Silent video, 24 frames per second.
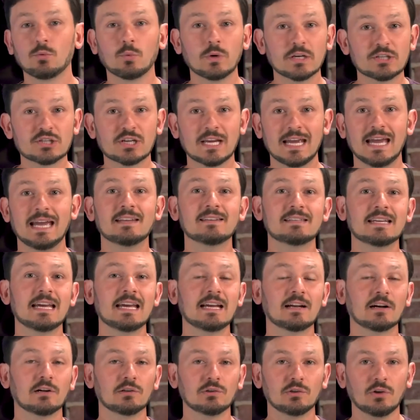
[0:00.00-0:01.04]
which can
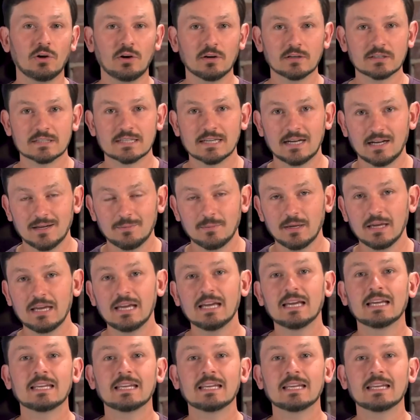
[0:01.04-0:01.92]
take a long time?